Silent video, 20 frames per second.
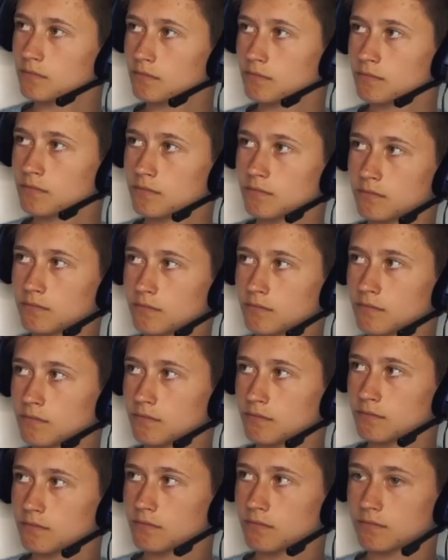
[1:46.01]

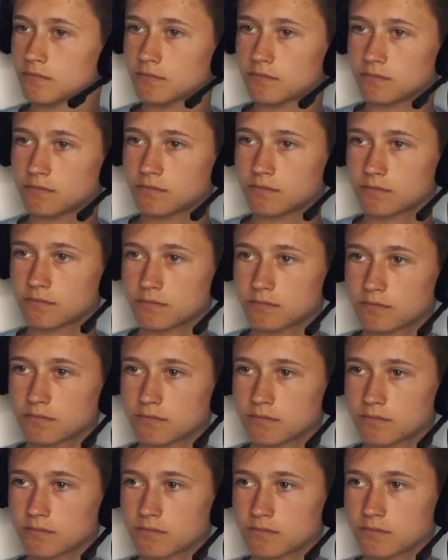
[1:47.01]

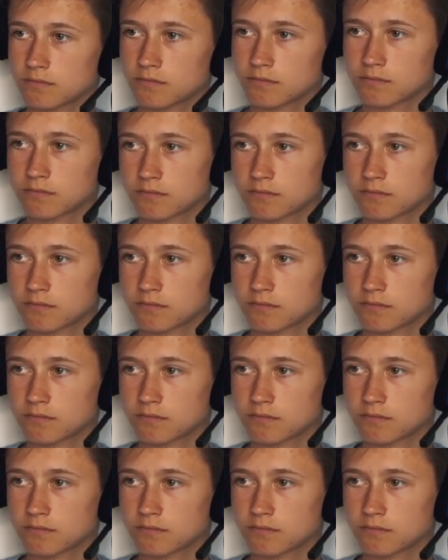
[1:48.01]
[no speech]